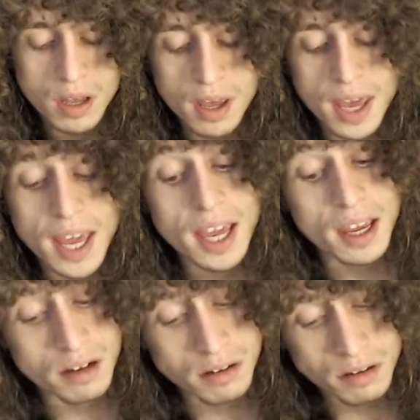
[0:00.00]

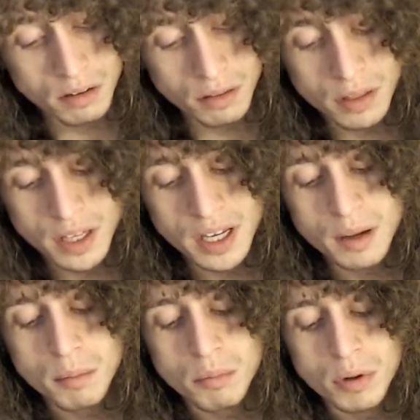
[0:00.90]
and the
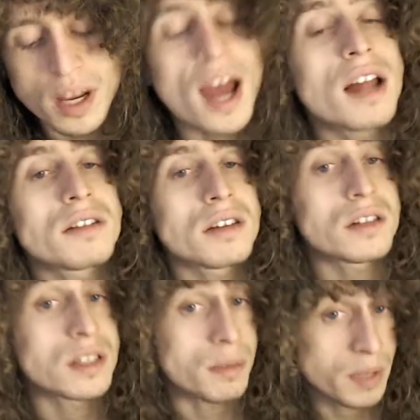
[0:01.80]
Brihat
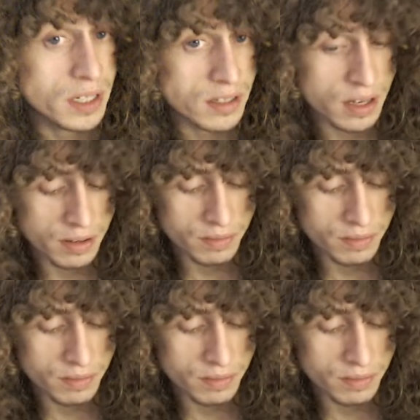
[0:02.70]
Samhita,